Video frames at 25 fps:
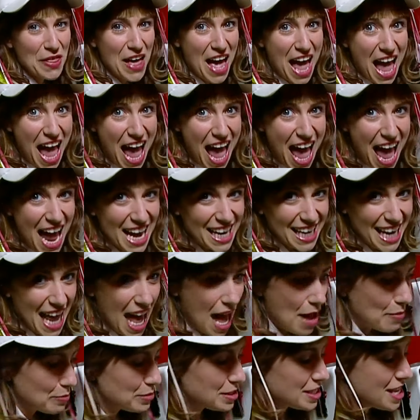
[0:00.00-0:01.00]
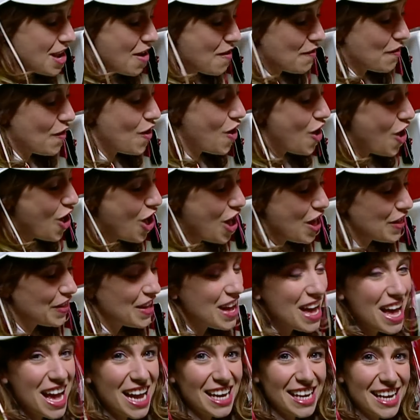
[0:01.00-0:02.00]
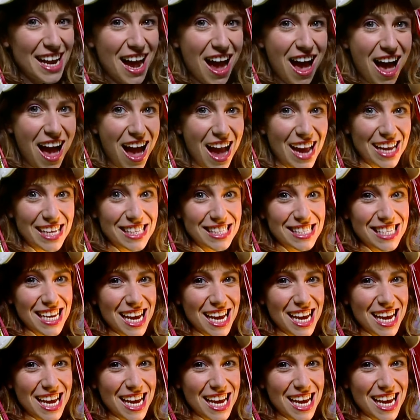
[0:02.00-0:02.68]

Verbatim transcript: the headlamps for the night